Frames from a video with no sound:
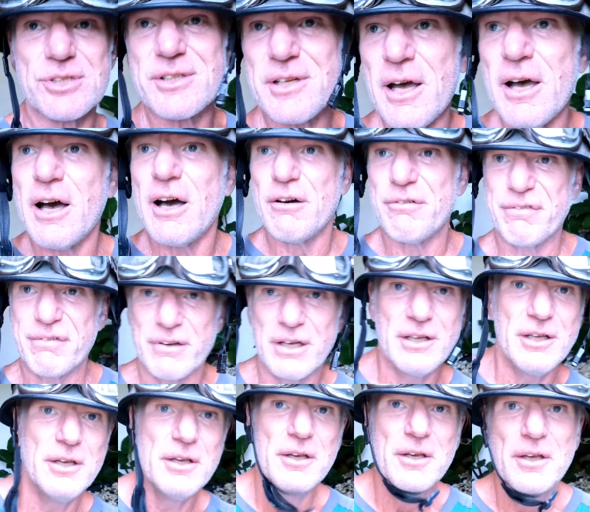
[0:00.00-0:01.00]
staff.
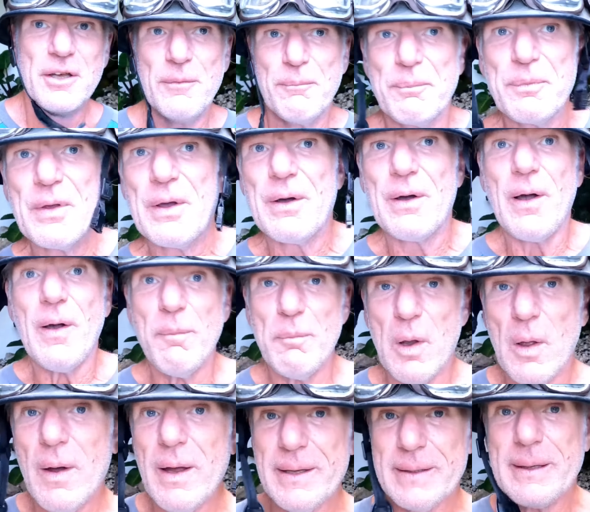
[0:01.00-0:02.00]
I'm
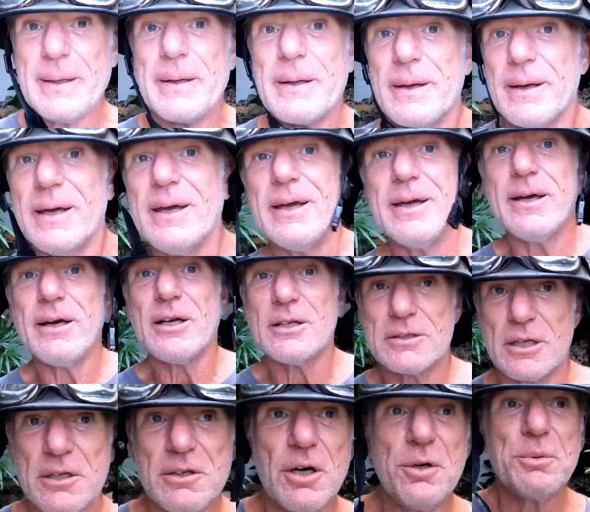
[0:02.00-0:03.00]
liking it here.
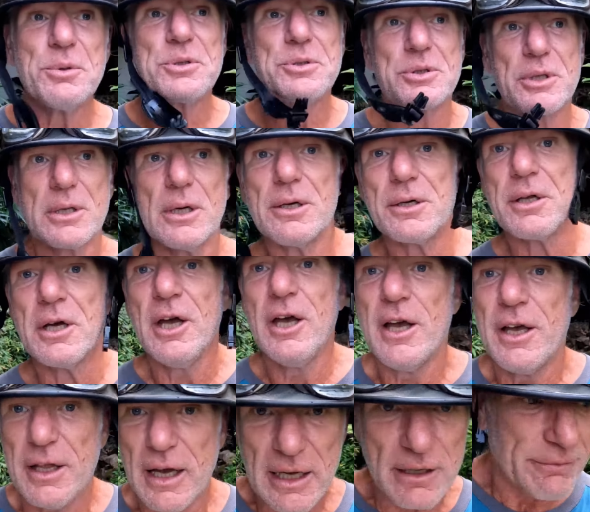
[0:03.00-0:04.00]
I, I, honest to God,
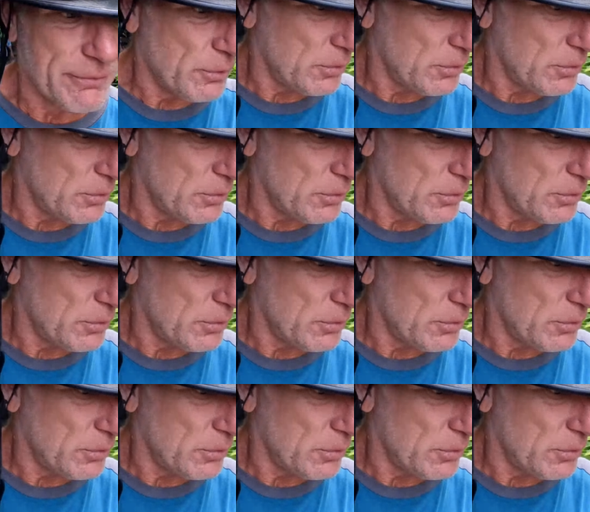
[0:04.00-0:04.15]
out